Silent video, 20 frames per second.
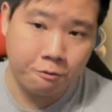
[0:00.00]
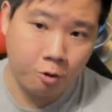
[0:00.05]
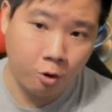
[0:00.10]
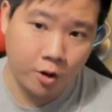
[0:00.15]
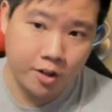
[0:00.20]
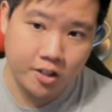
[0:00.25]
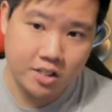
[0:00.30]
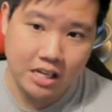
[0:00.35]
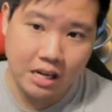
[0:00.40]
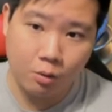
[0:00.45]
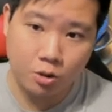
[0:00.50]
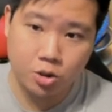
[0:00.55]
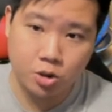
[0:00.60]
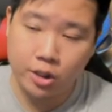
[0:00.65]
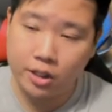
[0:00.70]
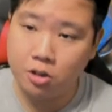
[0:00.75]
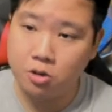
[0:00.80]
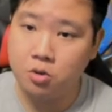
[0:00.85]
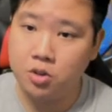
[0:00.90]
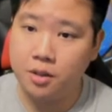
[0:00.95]
course, I will
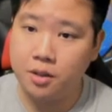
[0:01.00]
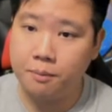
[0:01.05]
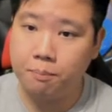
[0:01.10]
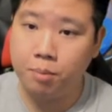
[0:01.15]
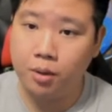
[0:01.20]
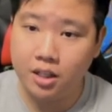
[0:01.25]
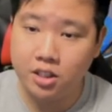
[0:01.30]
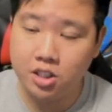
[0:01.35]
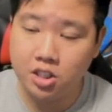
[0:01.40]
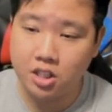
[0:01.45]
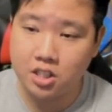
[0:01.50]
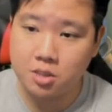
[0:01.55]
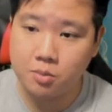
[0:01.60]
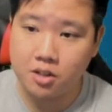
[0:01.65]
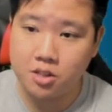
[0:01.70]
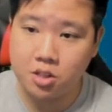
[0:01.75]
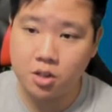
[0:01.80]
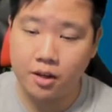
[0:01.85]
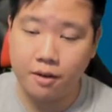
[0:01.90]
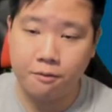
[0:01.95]
try to do the plunder as
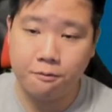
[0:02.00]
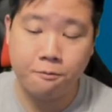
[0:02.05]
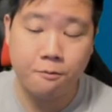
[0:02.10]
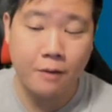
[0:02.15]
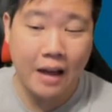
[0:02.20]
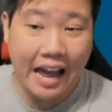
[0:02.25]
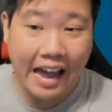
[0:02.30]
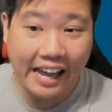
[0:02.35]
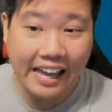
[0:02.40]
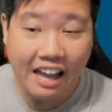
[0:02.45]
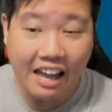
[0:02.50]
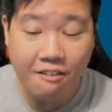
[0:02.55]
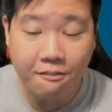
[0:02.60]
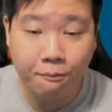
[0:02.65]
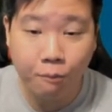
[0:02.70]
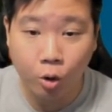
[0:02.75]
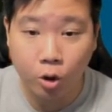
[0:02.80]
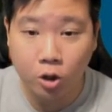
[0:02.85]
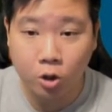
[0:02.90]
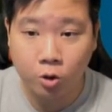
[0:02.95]
well. So I have
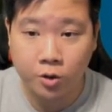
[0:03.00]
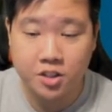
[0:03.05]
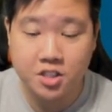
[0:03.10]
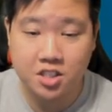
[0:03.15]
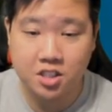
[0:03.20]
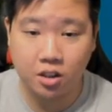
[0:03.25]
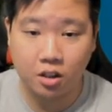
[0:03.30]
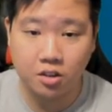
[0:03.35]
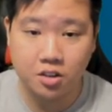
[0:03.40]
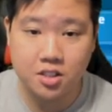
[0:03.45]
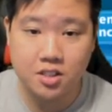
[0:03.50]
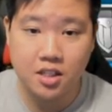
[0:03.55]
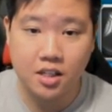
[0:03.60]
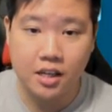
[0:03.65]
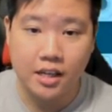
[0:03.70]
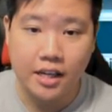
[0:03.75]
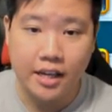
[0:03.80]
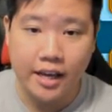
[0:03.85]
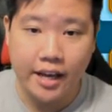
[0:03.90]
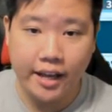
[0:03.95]
more crystals,
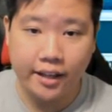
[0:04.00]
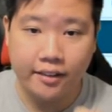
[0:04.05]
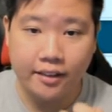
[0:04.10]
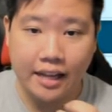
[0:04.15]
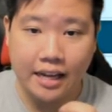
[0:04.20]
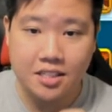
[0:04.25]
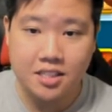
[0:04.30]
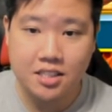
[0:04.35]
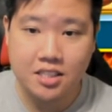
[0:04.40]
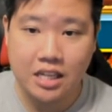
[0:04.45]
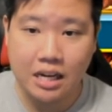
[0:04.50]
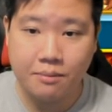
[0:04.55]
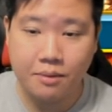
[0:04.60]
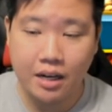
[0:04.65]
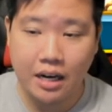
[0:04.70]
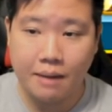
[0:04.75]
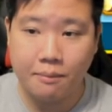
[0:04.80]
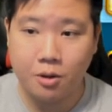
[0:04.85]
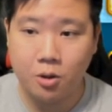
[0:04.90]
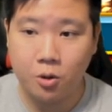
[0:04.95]
and that's the time
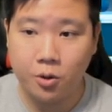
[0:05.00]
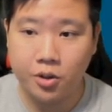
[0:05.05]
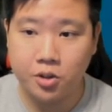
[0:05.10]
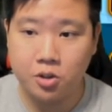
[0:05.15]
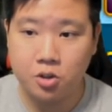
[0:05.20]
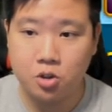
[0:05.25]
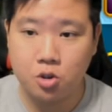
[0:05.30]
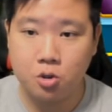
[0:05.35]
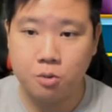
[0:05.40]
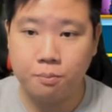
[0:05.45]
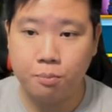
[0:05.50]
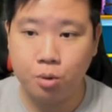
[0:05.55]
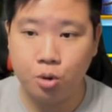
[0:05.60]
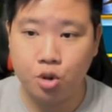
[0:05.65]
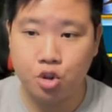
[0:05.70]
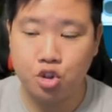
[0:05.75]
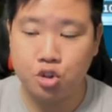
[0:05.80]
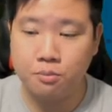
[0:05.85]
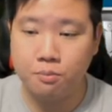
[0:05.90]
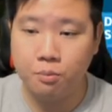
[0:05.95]
that I'm going to
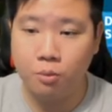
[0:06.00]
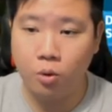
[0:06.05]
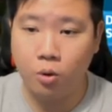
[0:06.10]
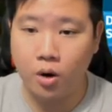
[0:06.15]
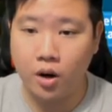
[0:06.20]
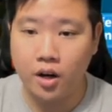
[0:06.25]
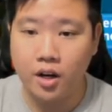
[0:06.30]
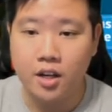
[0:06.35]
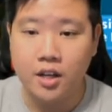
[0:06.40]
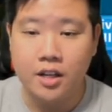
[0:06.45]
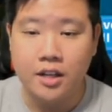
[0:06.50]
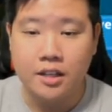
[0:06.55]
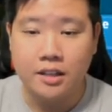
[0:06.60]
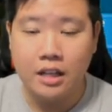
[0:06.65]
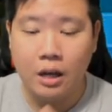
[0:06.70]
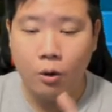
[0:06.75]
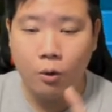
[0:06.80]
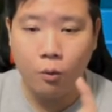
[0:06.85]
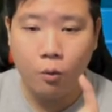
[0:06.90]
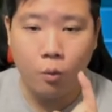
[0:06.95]
push more.
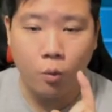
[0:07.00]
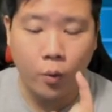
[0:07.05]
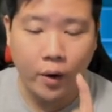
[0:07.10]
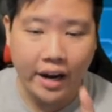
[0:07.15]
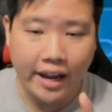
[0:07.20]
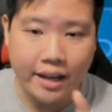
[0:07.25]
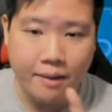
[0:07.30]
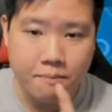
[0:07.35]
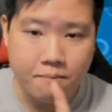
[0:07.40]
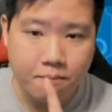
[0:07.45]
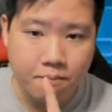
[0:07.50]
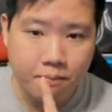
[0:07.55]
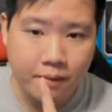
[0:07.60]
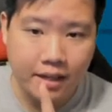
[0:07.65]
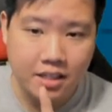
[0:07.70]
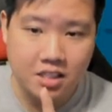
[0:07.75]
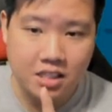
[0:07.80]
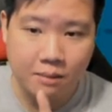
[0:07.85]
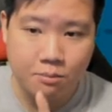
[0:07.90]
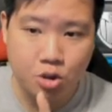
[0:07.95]
Now, my
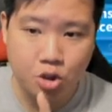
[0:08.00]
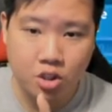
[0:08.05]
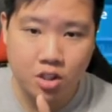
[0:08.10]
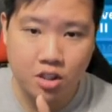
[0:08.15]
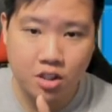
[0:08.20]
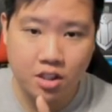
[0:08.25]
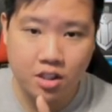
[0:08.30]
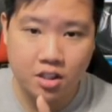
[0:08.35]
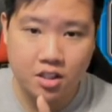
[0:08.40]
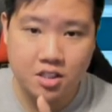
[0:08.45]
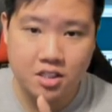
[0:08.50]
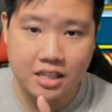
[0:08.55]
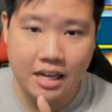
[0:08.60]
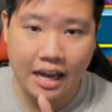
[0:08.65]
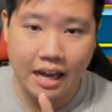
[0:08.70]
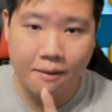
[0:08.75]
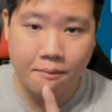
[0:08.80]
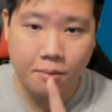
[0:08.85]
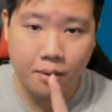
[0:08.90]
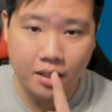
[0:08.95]
assumption in here is that
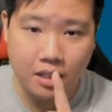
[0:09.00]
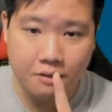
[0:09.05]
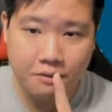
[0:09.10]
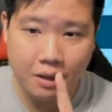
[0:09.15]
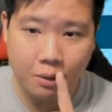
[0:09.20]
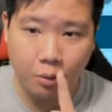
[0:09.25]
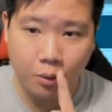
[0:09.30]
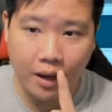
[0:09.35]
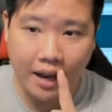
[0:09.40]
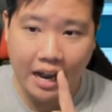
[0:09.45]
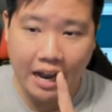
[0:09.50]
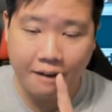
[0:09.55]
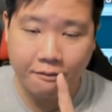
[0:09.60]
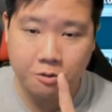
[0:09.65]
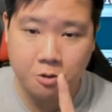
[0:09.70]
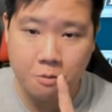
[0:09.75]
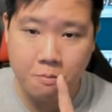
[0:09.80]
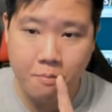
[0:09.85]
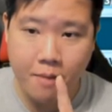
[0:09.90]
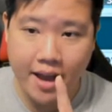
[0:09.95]
I believe I will have
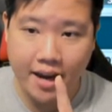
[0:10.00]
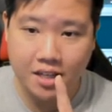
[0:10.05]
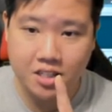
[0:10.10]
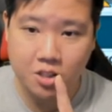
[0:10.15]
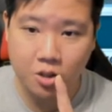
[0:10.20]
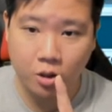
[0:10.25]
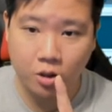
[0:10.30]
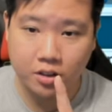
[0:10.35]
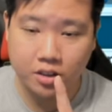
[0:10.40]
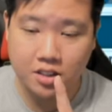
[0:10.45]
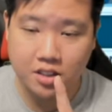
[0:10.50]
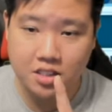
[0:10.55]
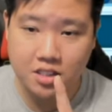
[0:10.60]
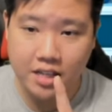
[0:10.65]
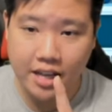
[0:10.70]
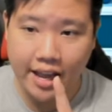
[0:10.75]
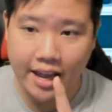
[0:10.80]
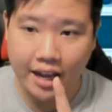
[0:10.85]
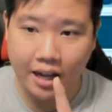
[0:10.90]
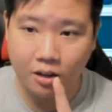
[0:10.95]
to max all these
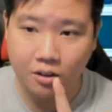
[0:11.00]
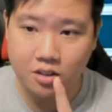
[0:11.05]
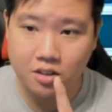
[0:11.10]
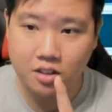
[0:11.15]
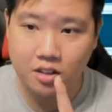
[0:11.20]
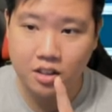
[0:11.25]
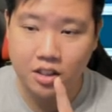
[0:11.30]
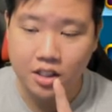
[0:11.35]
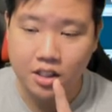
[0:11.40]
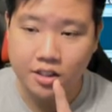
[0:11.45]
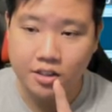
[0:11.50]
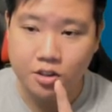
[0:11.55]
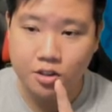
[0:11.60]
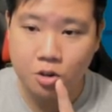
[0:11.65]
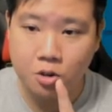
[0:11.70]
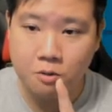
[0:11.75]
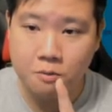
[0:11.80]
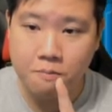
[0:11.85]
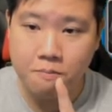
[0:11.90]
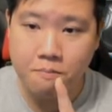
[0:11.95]
out
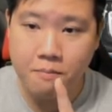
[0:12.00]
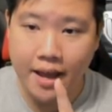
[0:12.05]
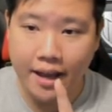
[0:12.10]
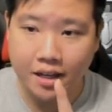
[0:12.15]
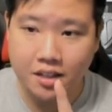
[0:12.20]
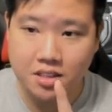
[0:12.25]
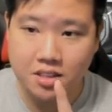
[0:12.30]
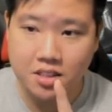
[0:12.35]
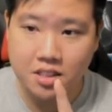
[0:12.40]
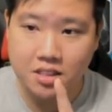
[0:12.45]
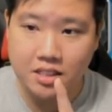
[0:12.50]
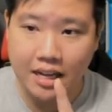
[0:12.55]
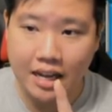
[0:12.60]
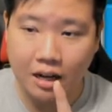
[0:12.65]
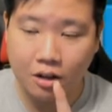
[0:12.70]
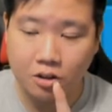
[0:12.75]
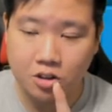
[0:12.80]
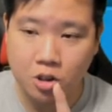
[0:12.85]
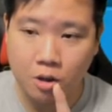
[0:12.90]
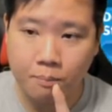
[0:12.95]
to max this
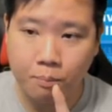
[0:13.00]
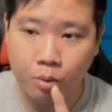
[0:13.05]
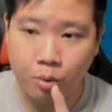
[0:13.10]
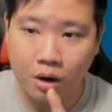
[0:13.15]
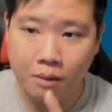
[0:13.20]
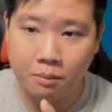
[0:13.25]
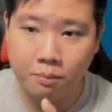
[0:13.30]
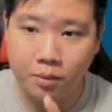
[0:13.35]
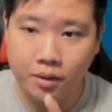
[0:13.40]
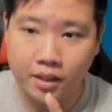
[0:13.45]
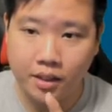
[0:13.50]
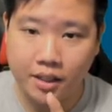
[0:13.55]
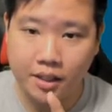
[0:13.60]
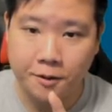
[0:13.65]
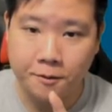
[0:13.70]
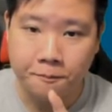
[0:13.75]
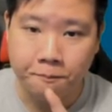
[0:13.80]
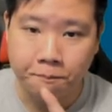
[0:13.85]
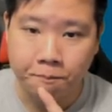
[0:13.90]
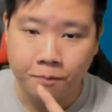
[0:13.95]
out. So probably,
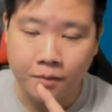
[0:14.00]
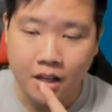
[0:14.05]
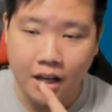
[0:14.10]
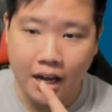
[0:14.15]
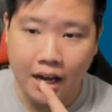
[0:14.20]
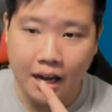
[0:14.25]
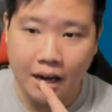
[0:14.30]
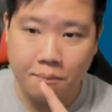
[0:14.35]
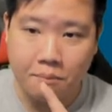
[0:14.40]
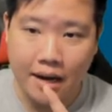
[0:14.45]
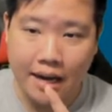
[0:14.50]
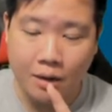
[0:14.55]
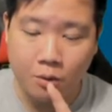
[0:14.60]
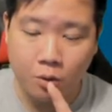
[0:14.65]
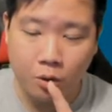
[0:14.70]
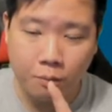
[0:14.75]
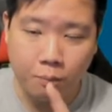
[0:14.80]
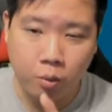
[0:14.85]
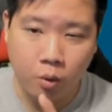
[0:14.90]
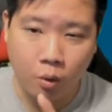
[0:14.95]
I will